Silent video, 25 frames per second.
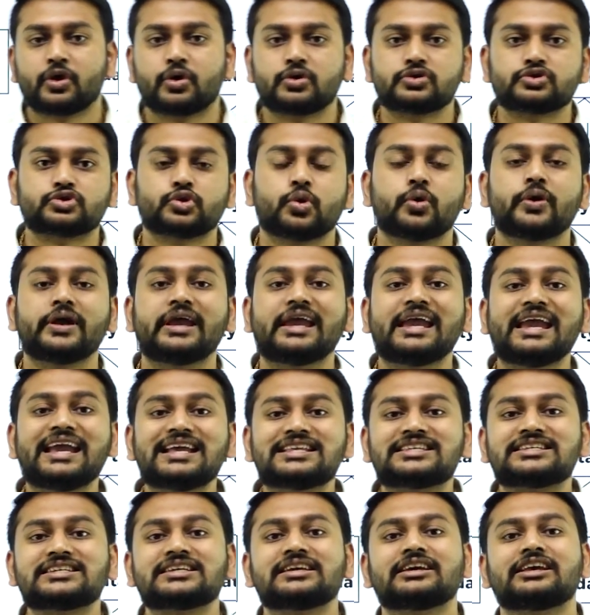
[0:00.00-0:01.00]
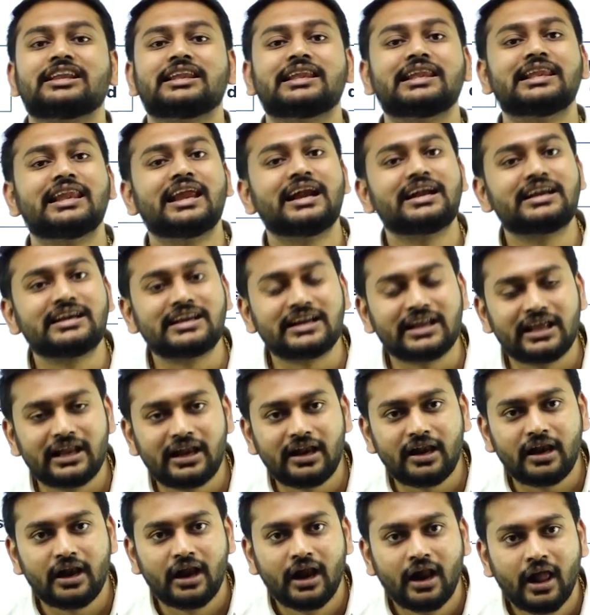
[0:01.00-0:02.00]
So each
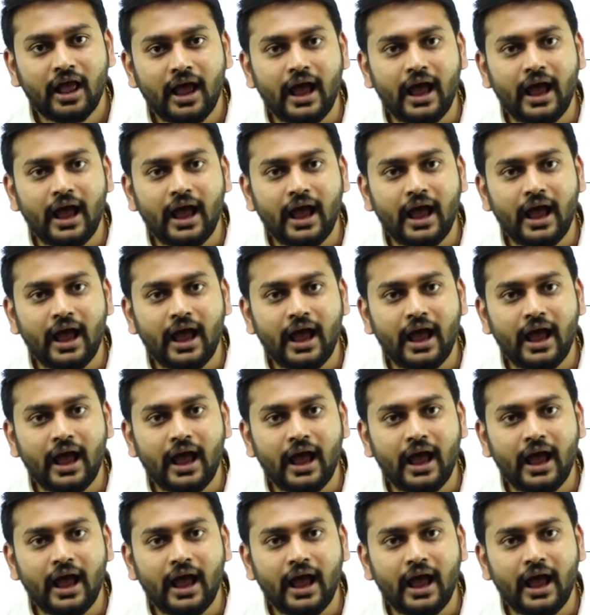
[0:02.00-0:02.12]
literal